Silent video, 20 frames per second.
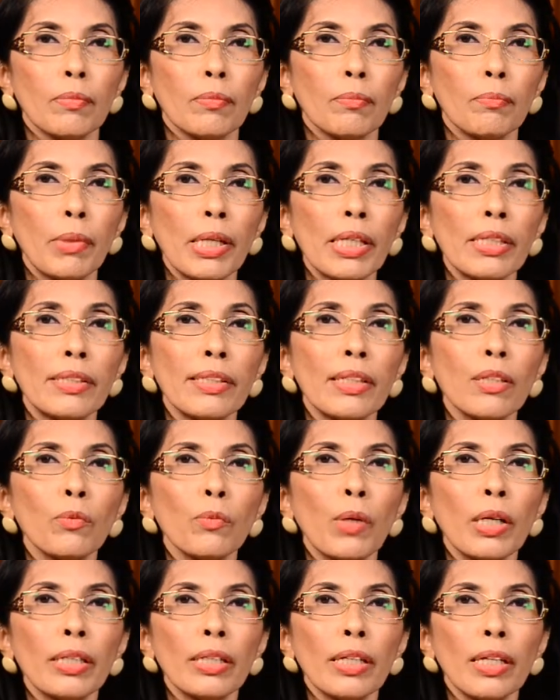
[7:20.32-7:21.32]
Basing
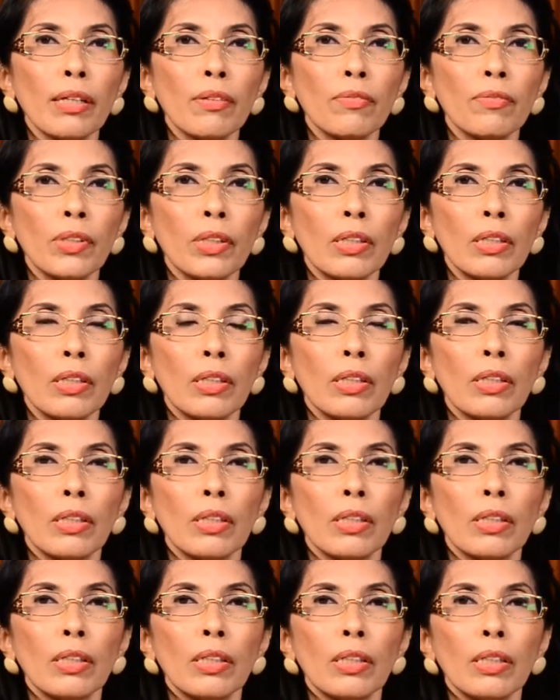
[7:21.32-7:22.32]
whatever
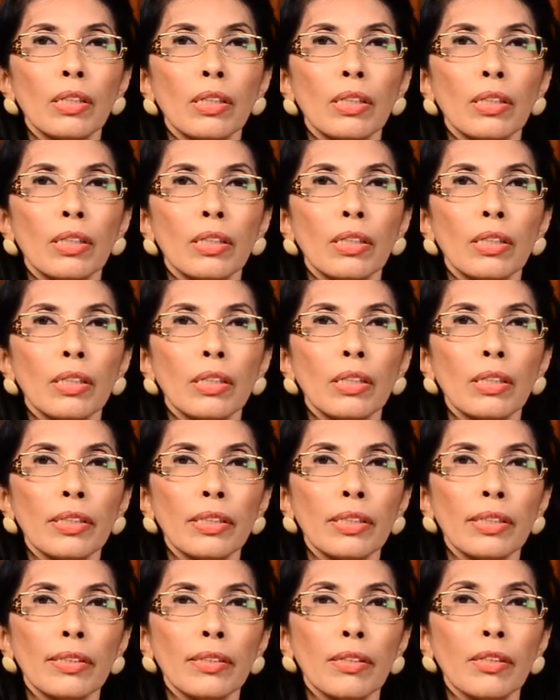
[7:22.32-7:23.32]
it
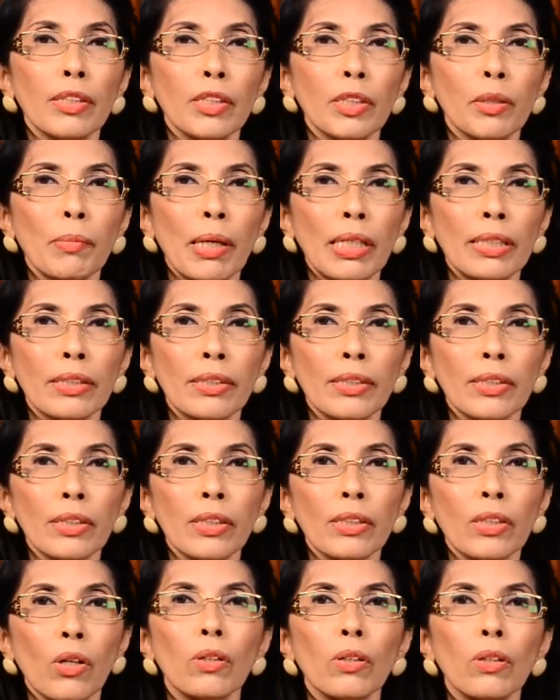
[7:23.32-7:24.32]
is
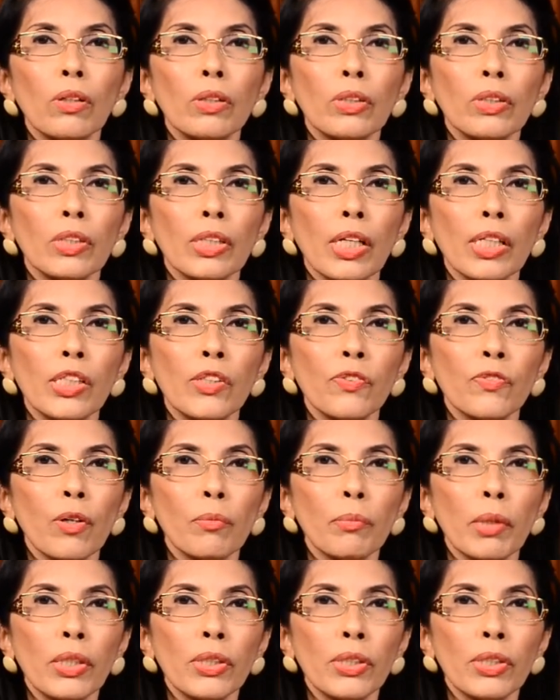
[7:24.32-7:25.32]
incremental,
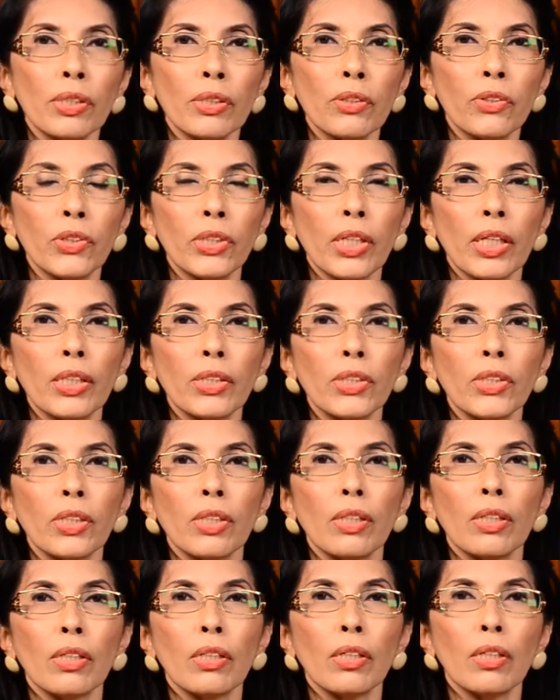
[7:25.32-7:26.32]
transformational change,
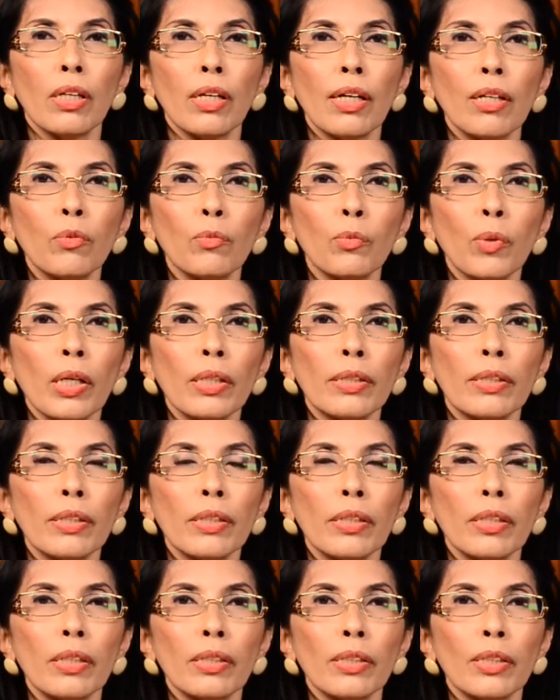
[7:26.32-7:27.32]
and
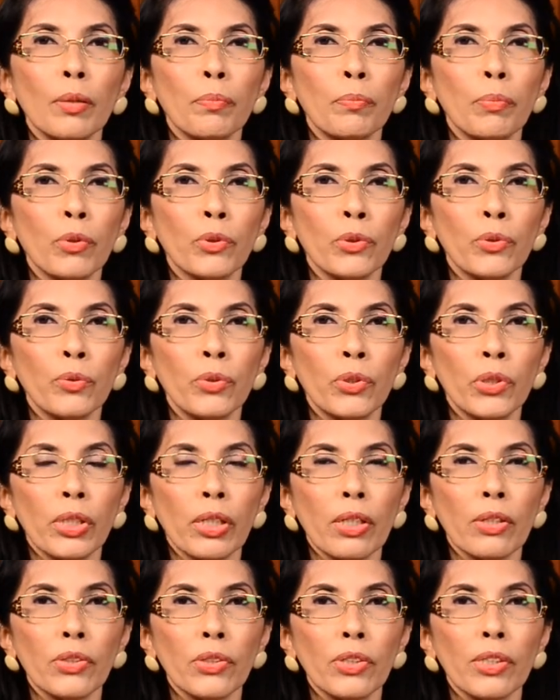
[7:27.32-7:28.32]
whether the approach to
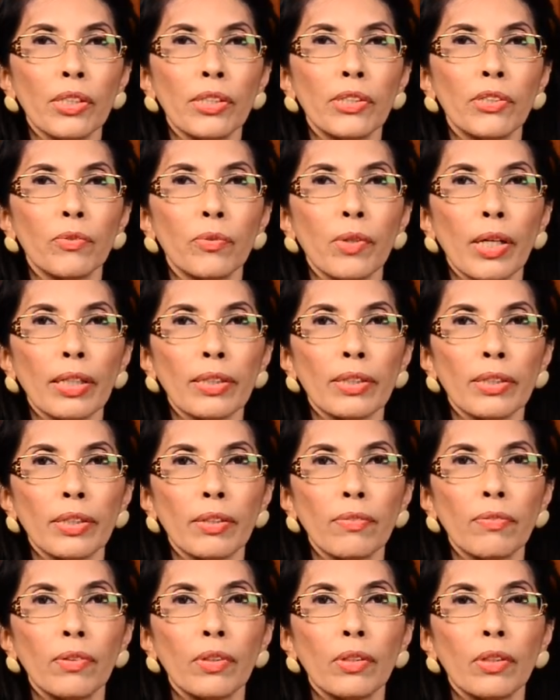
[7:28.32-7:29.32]
change is
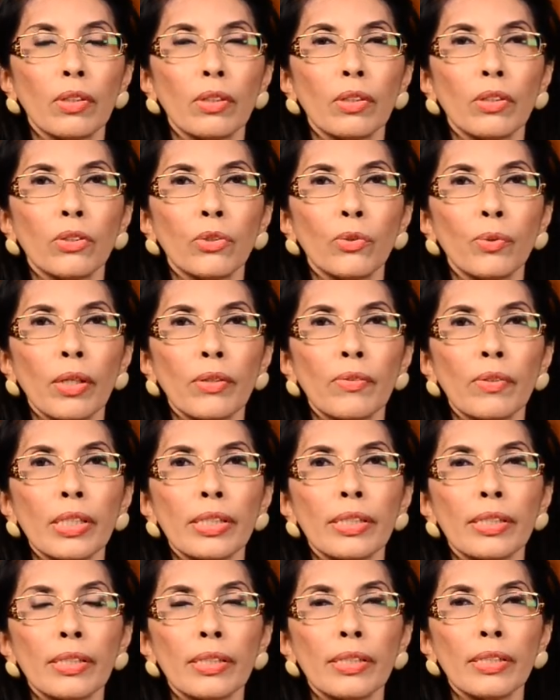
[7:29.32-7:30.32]
reactive to address
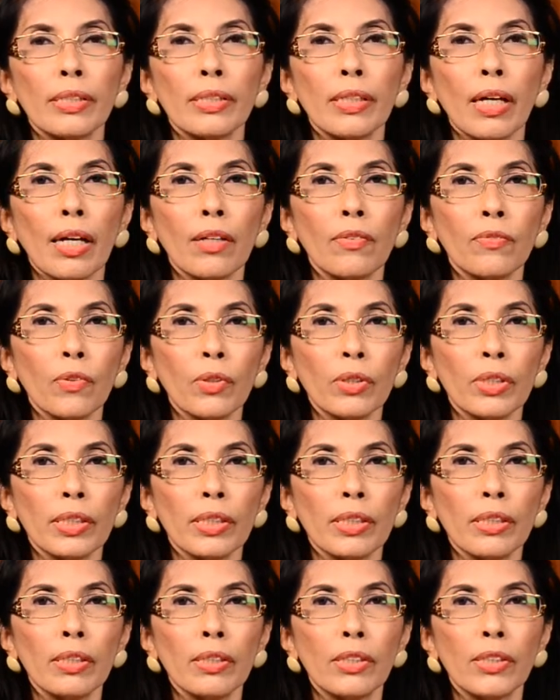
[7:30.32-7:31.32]
certain
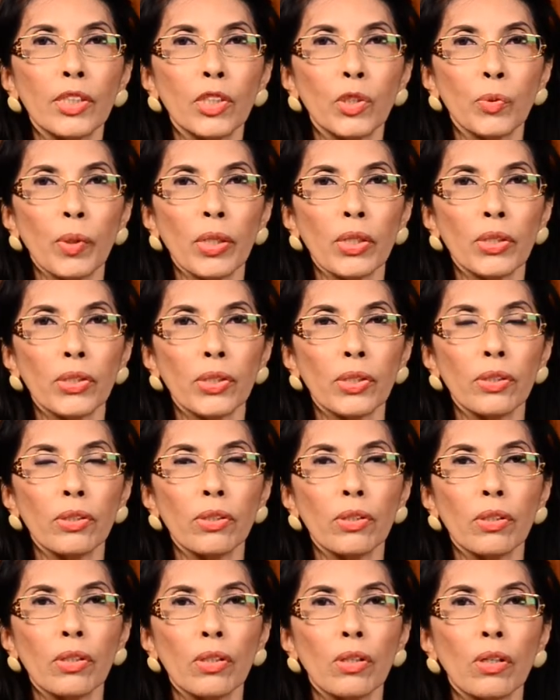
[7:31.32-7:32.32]
unforeseen situation
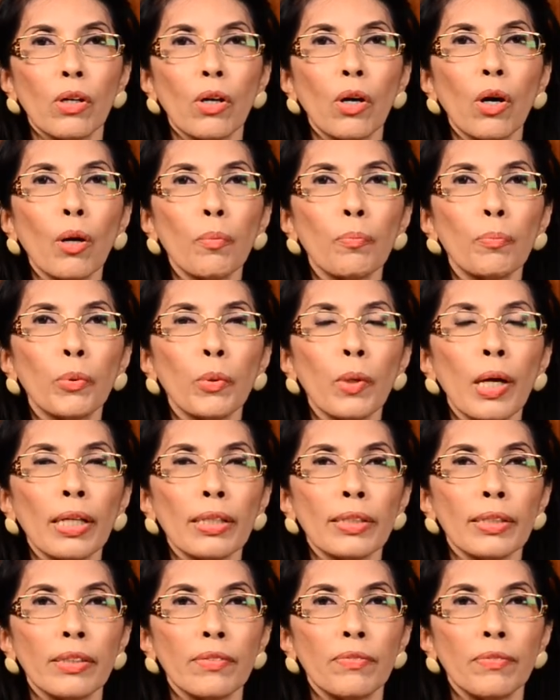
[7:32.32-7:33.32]
or
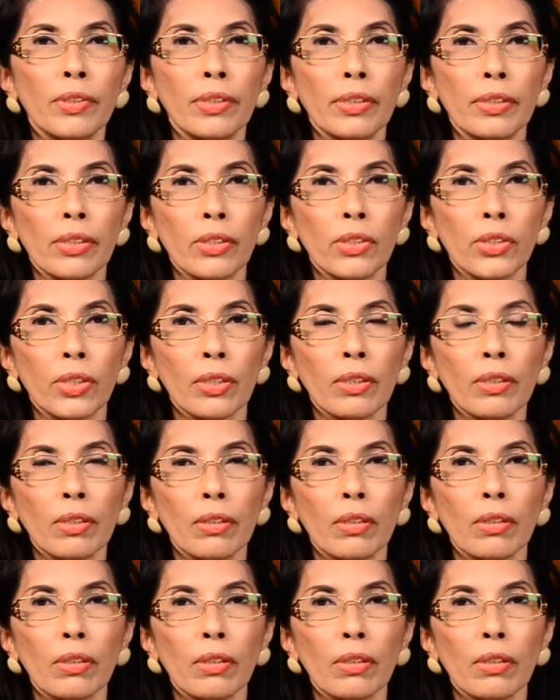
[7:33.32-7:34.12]
proactive decision,